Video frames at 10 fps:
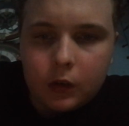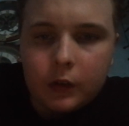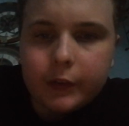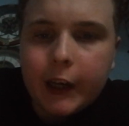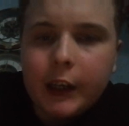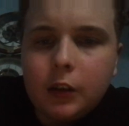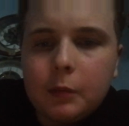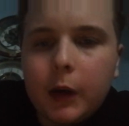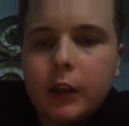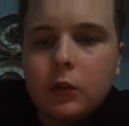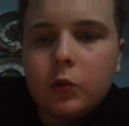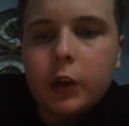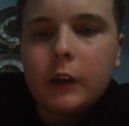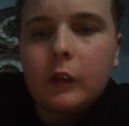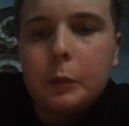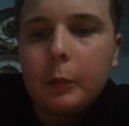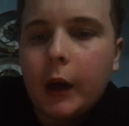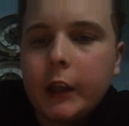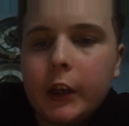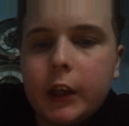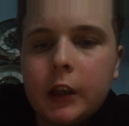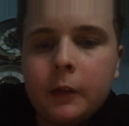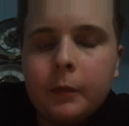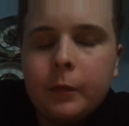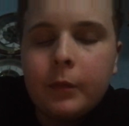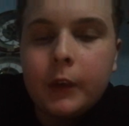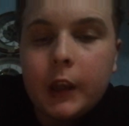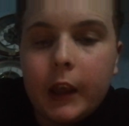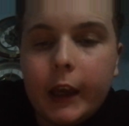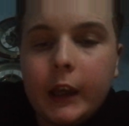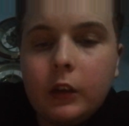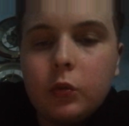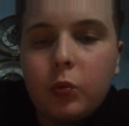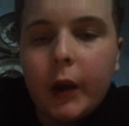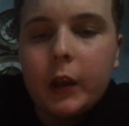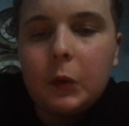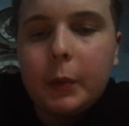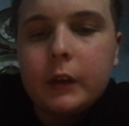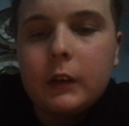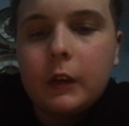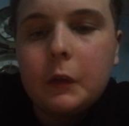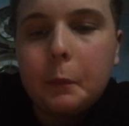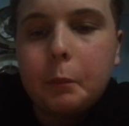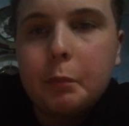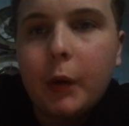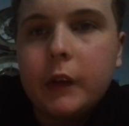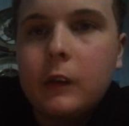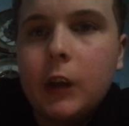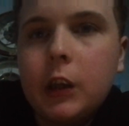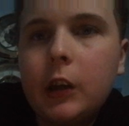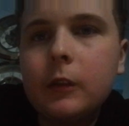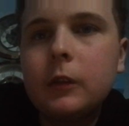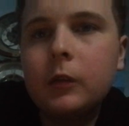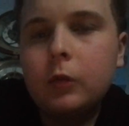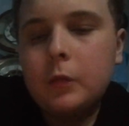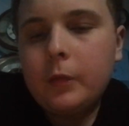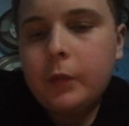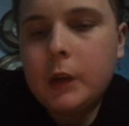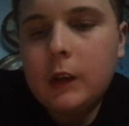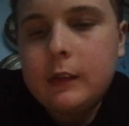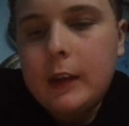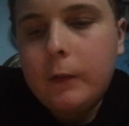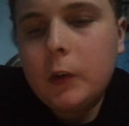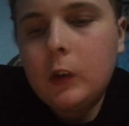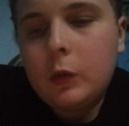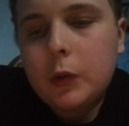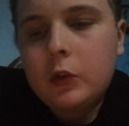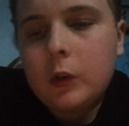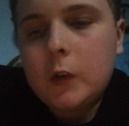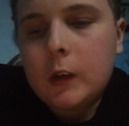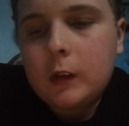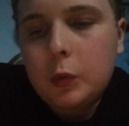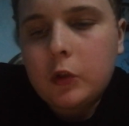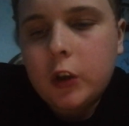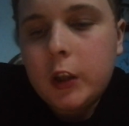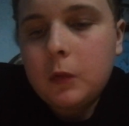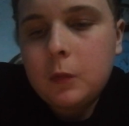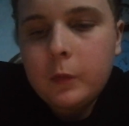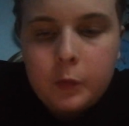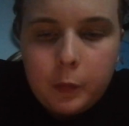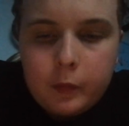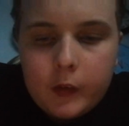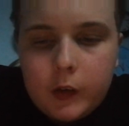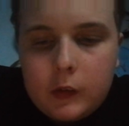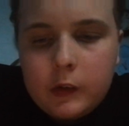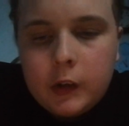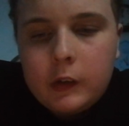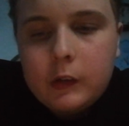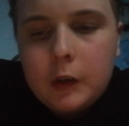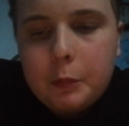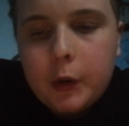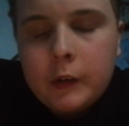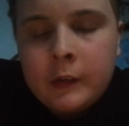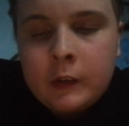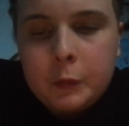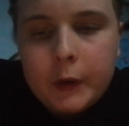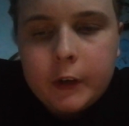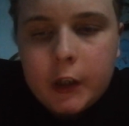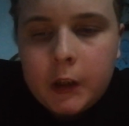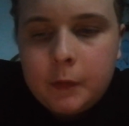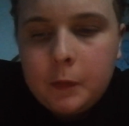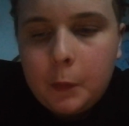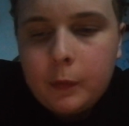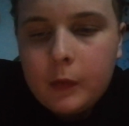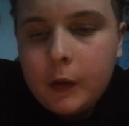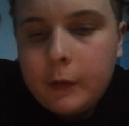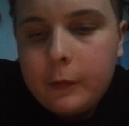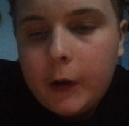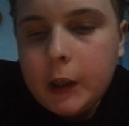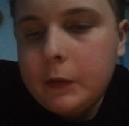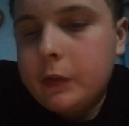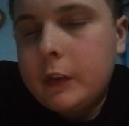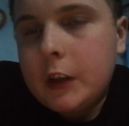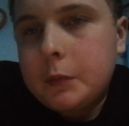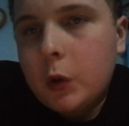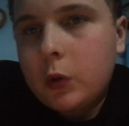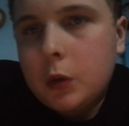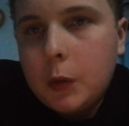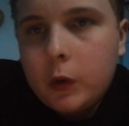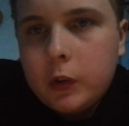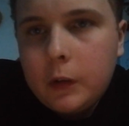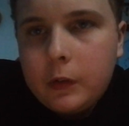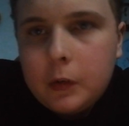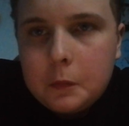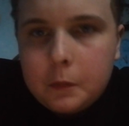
nine mine trains mining, eight rail buses bussing, seven switches switching, six subways speeding, five steam locomotives,